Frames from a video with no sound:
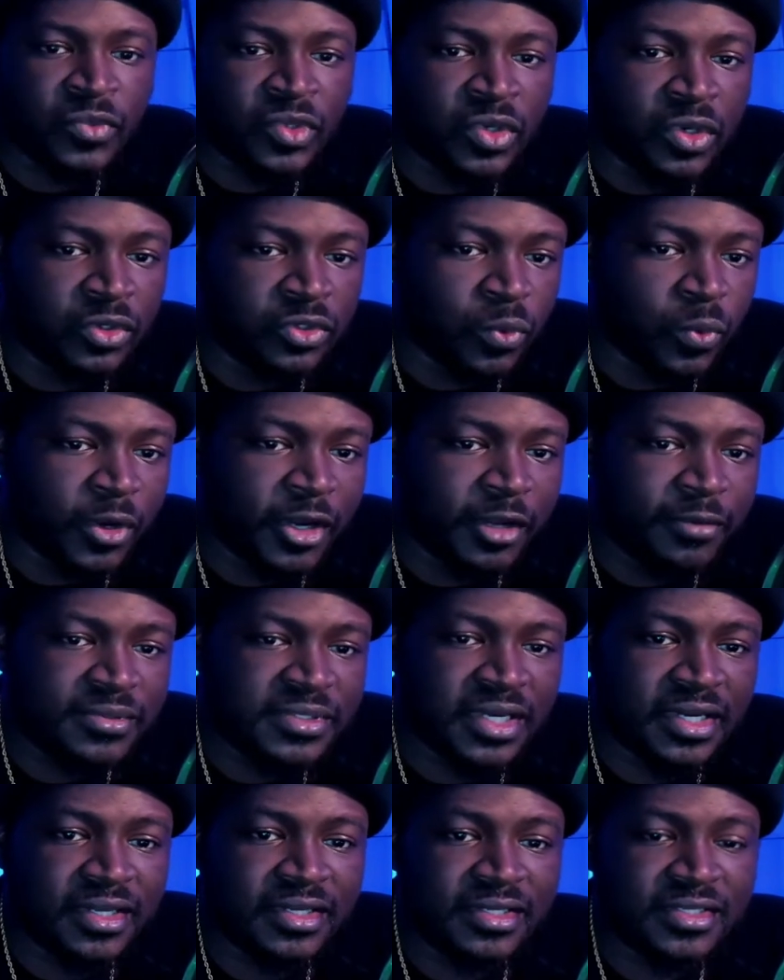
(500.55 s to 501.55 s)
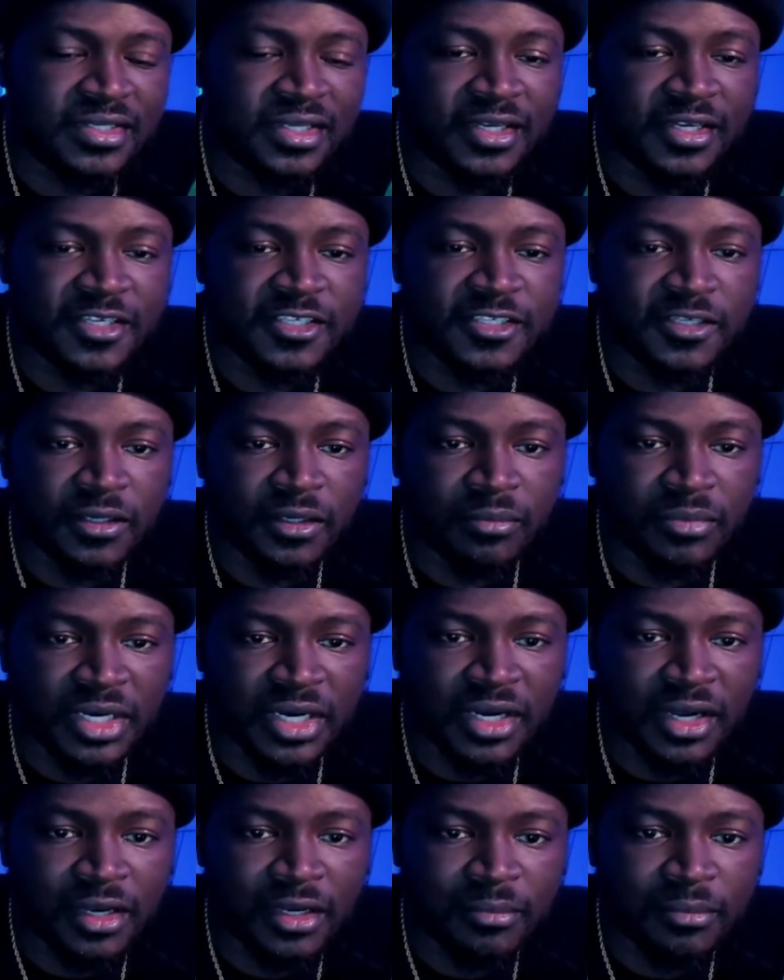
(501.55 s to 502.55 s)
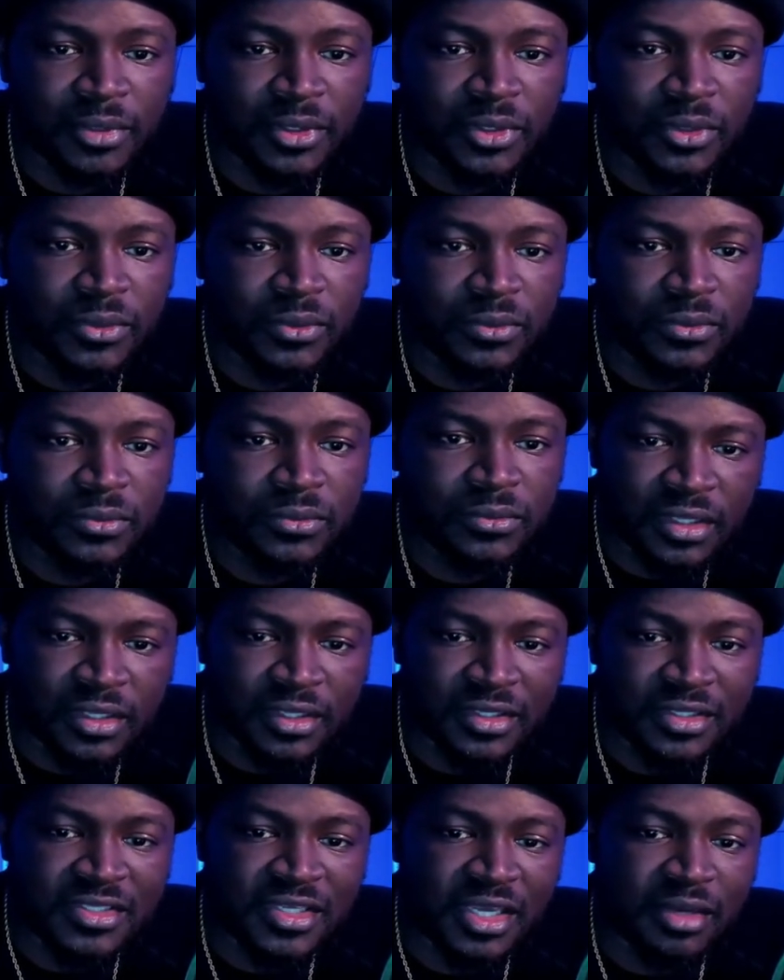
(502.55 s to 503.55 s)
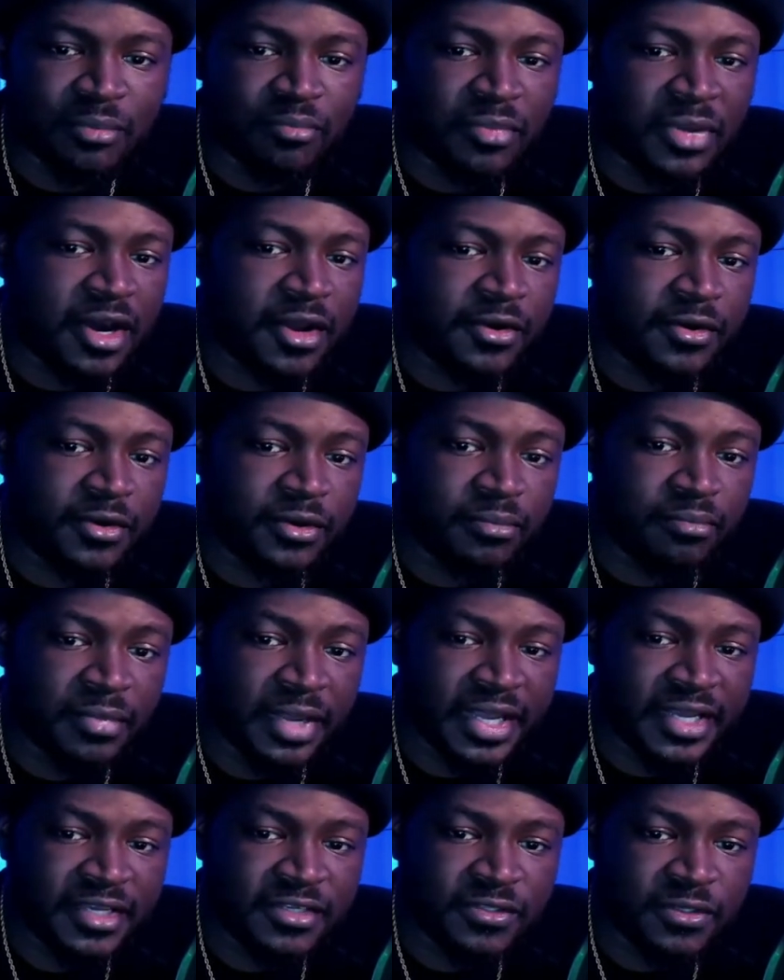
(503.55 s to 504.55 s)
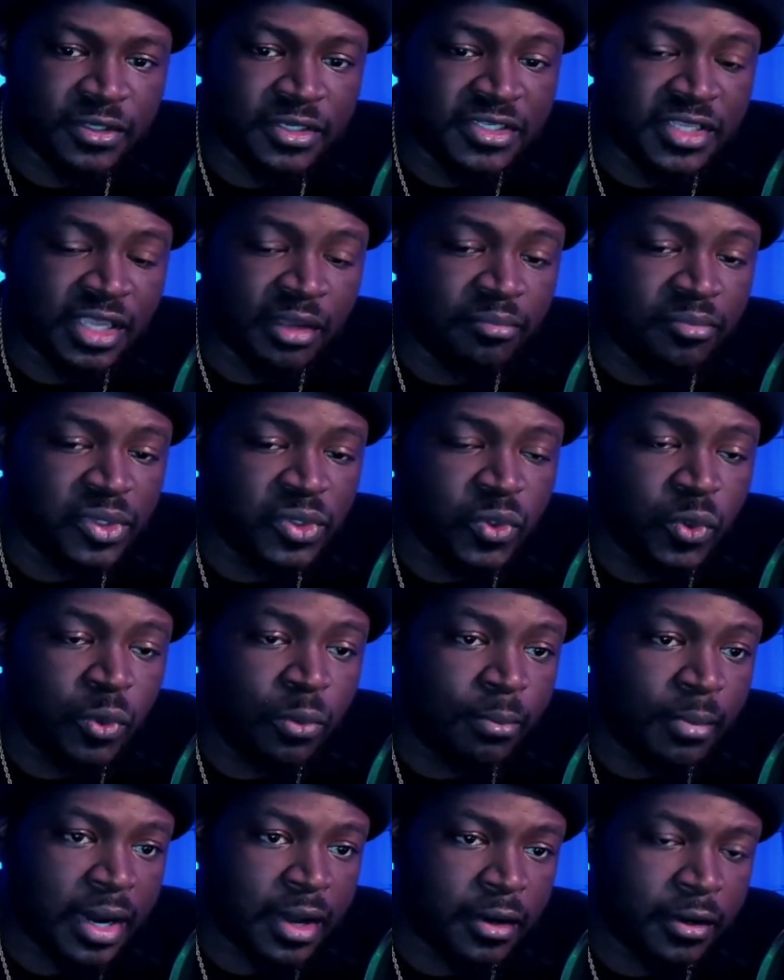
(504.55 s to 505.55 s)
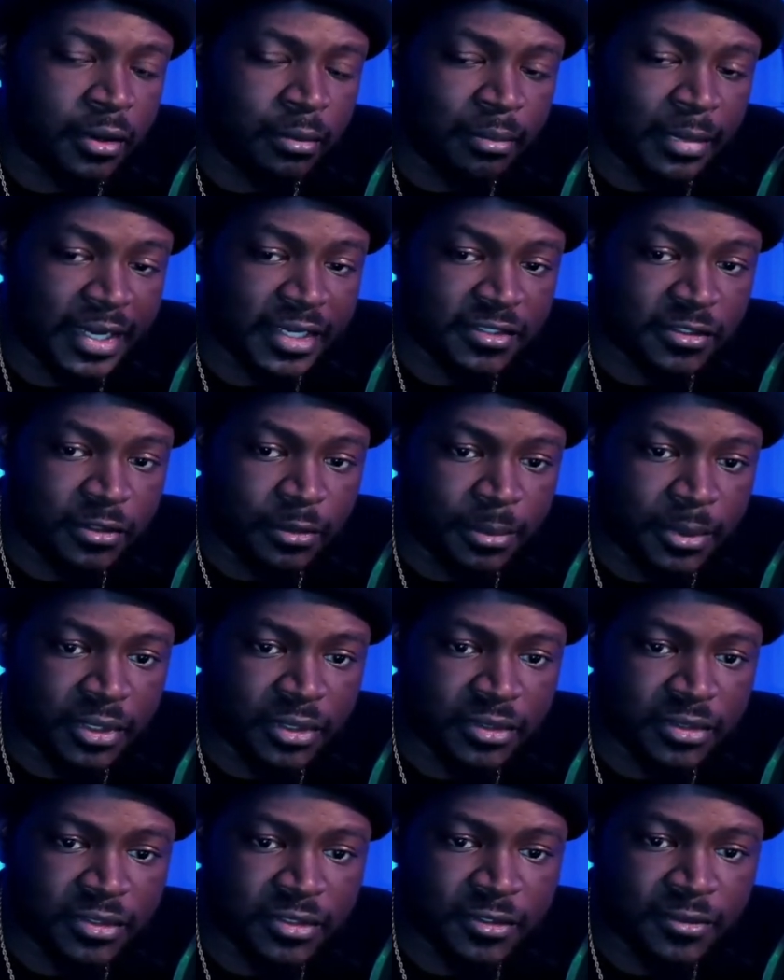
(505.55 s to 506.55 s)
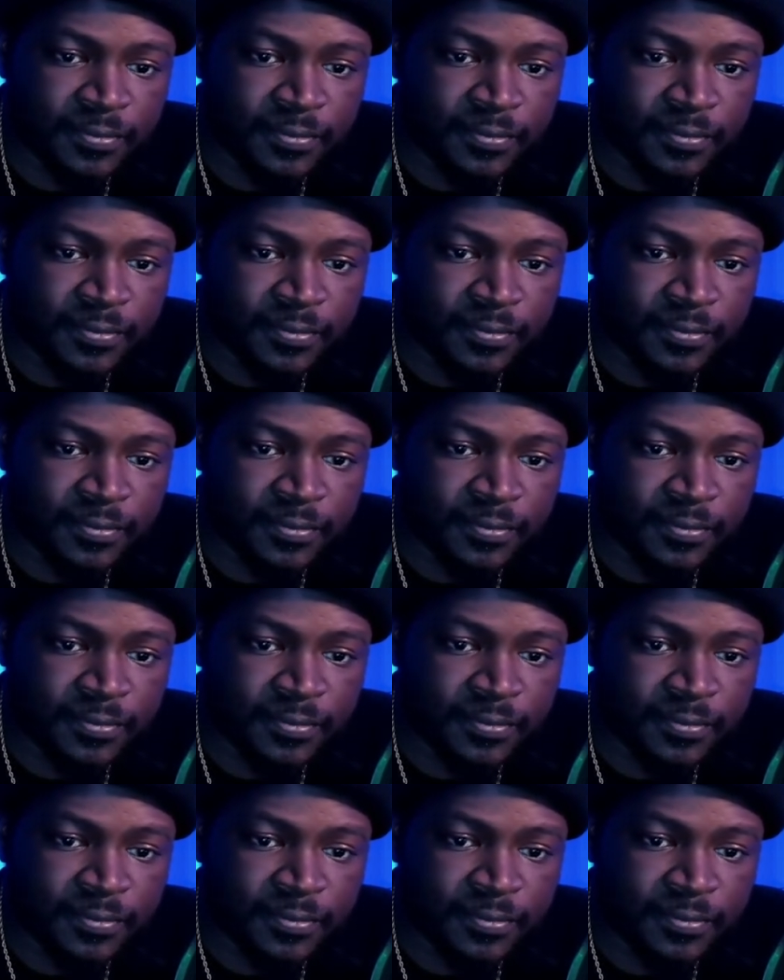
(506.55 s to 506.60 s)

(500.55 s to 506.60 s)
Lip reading: On the website, it says McCulloch Blue is a blue modern masterpiece